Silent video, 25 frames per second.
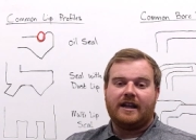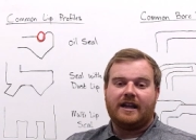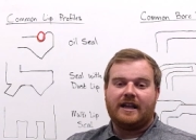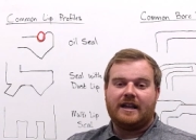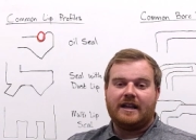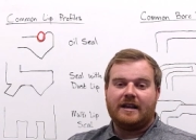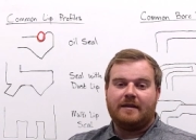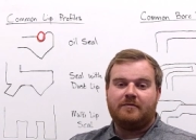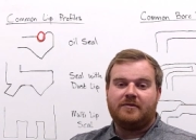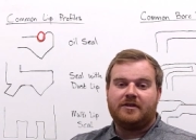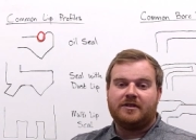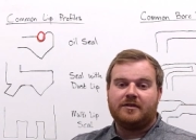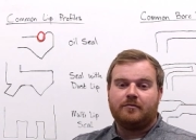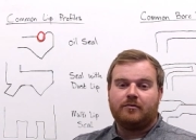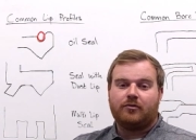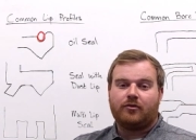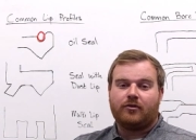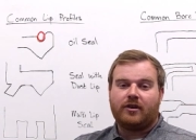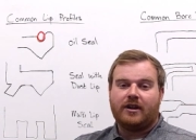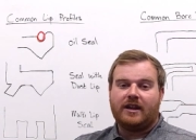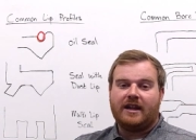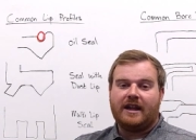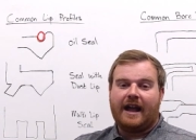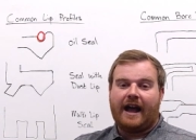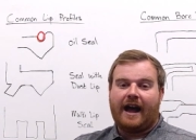keep
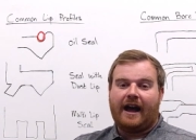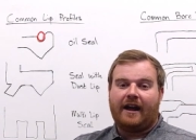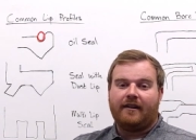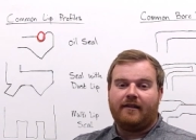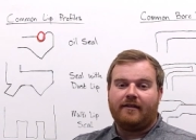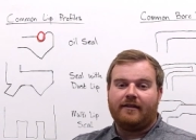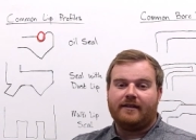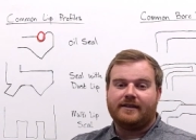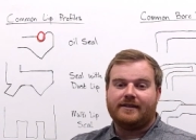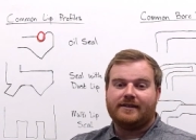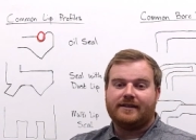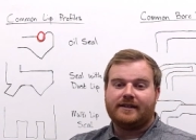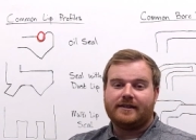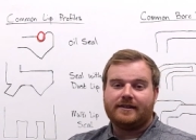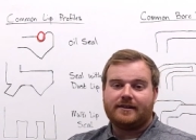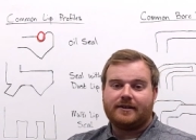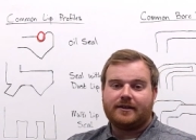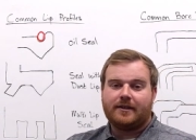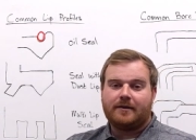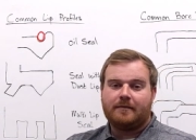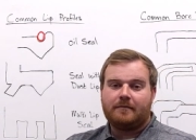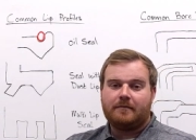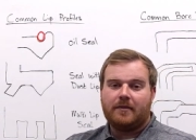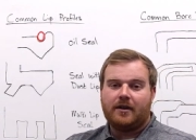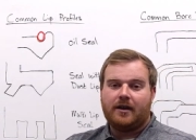debris out of the
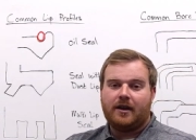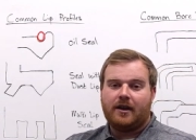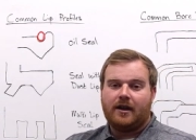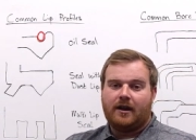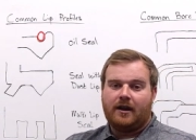system.